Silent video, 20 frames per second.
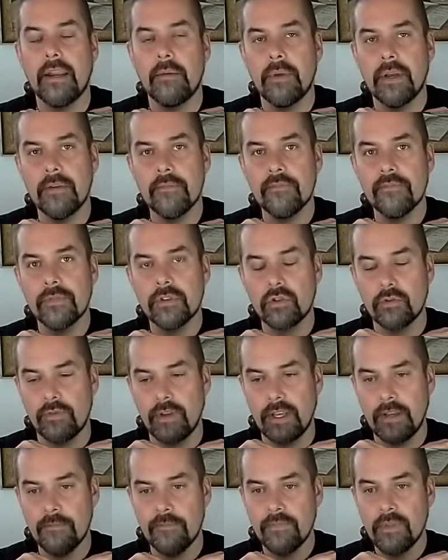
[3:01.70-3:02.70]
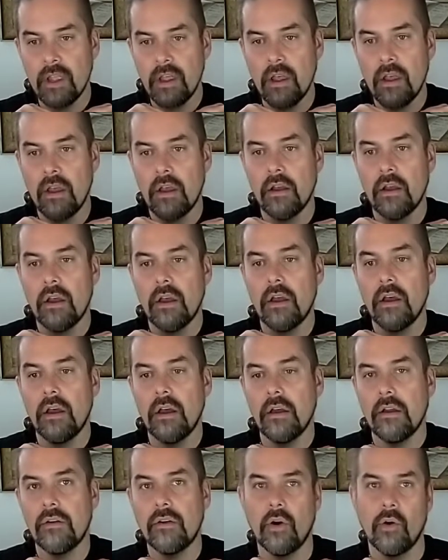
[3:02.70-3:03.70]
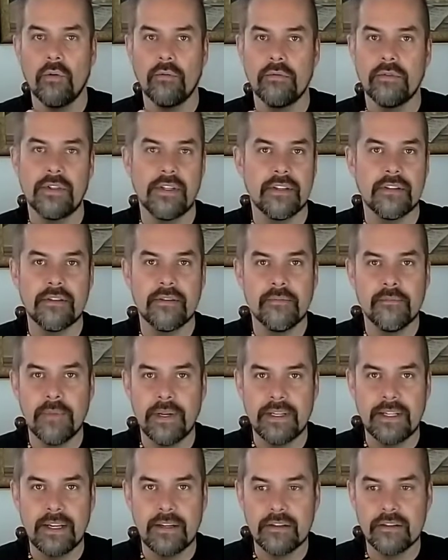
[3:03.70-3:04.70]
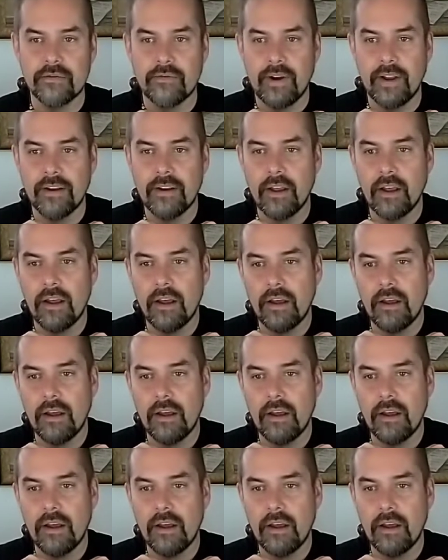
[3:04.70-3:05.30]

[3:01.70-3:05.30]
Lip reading: enemy, Sophie, no, she's my dearest friend,